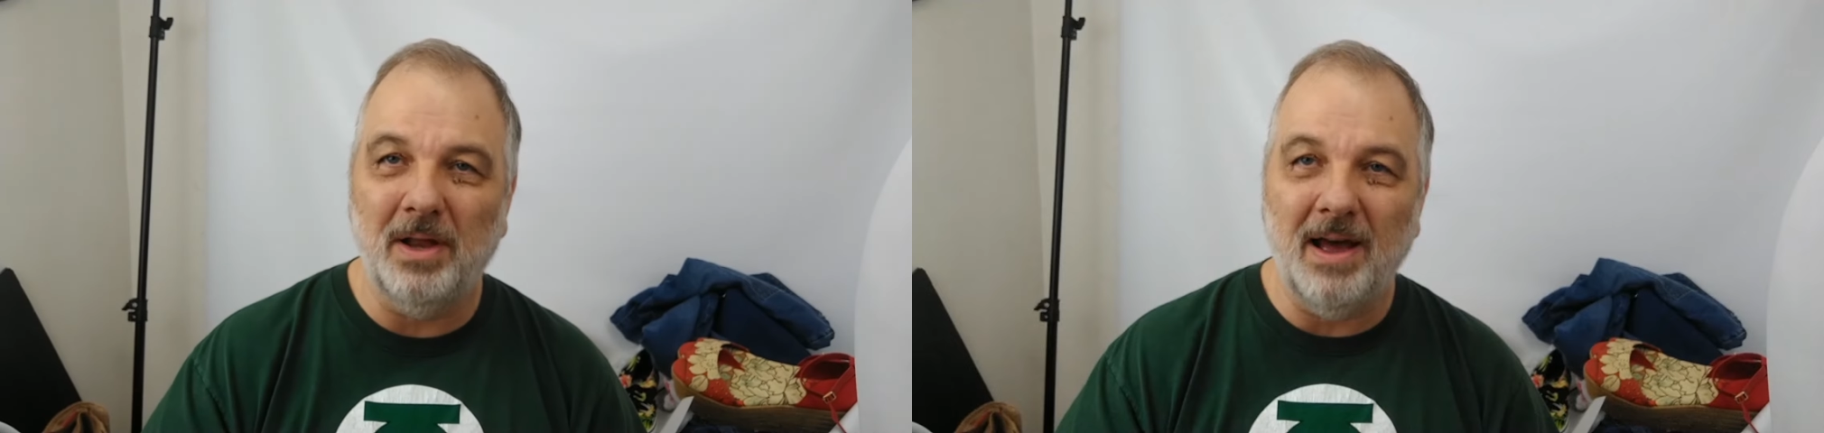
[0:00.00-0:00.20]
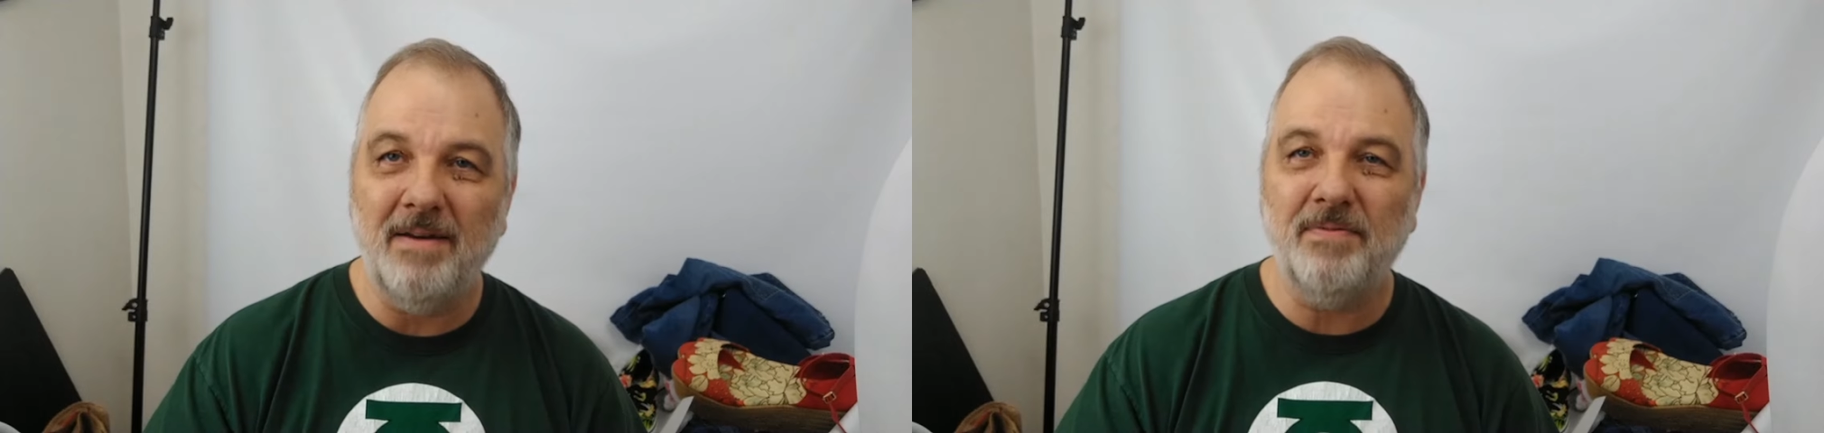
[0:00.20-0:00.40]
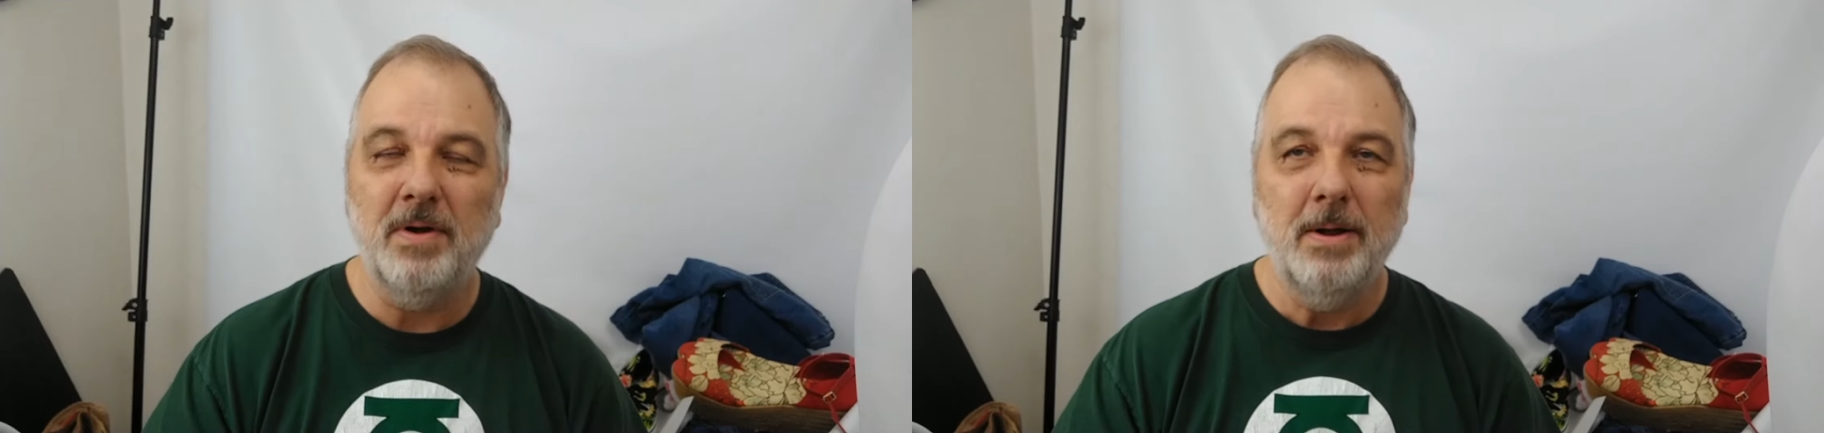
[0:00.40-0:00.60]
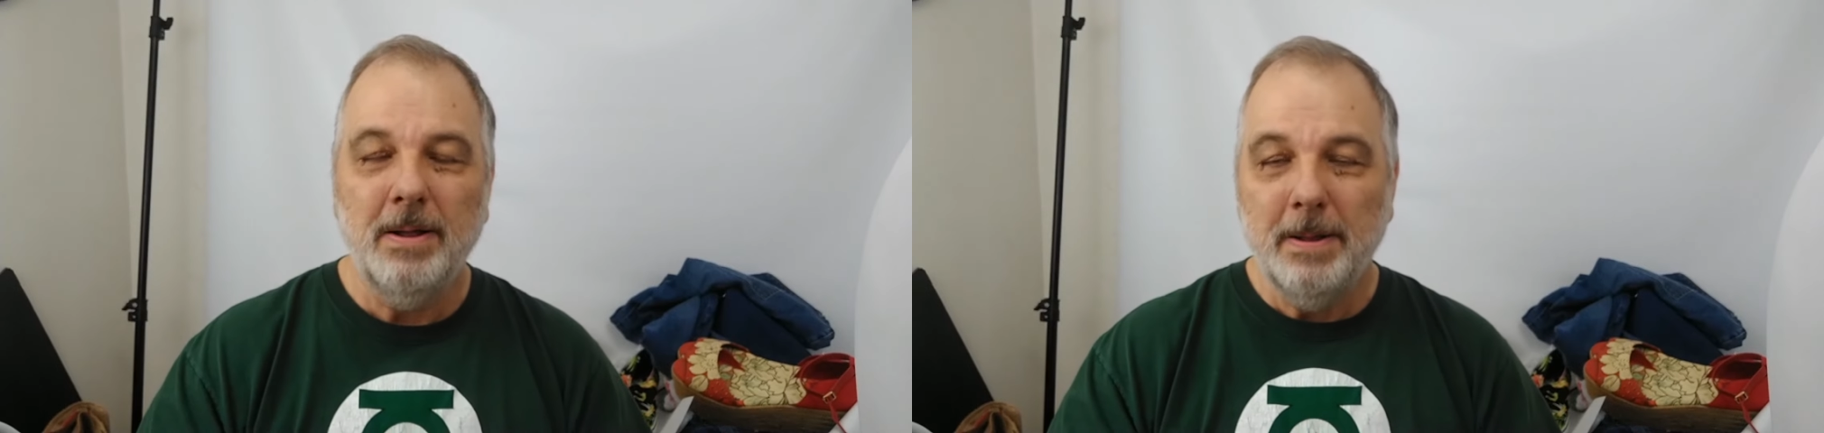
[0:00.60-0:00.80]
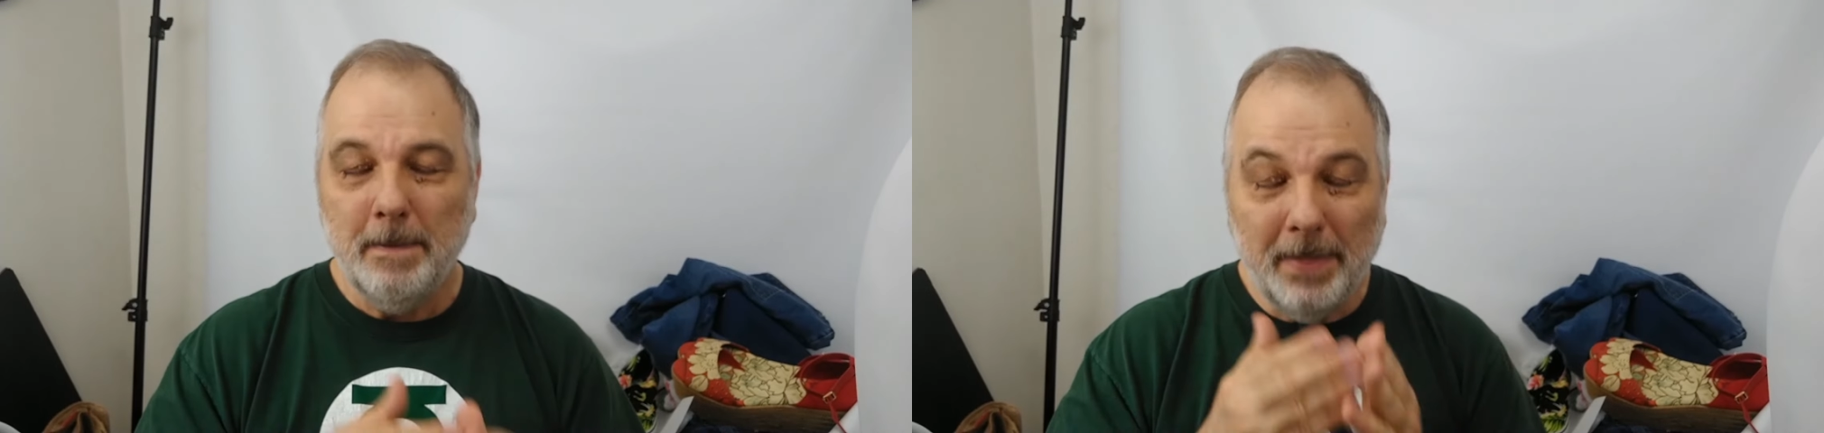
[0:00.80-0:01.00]
life.
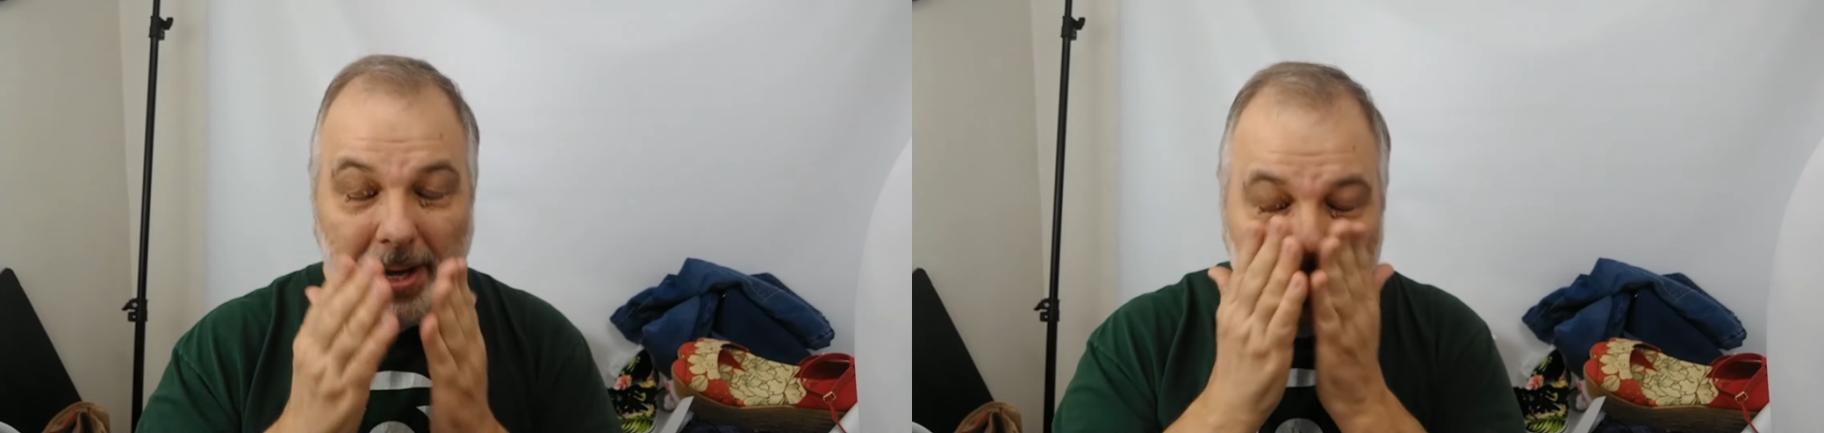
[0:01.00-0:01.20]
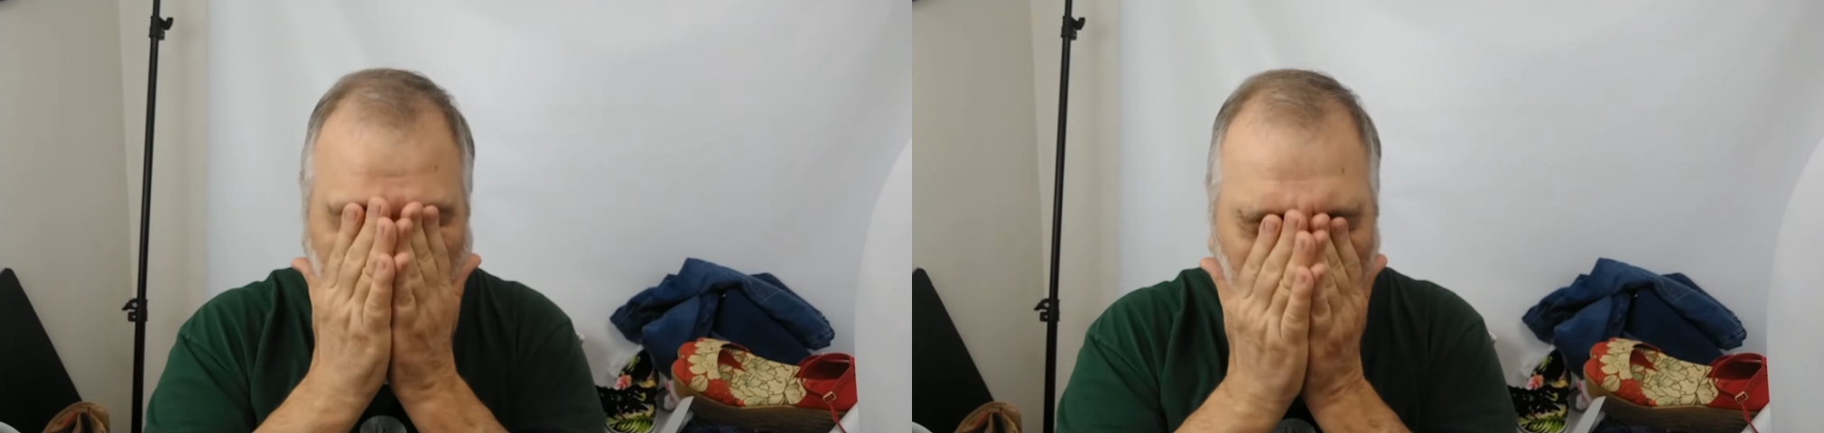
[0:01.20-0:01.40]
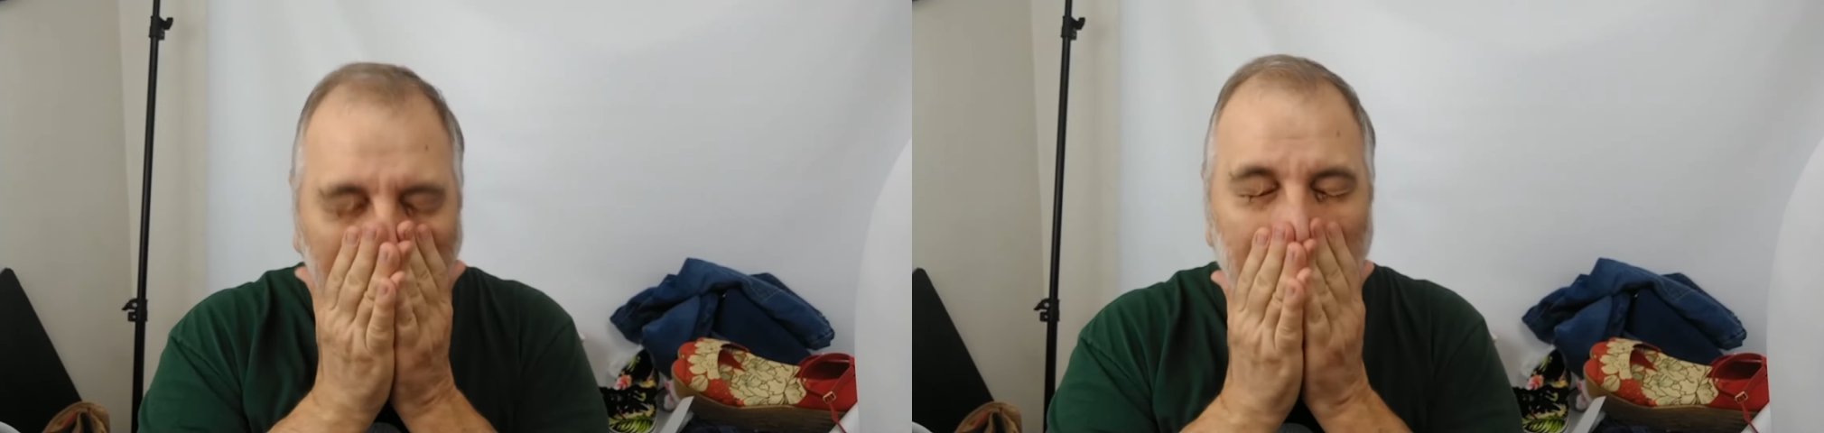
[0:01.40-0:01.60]
But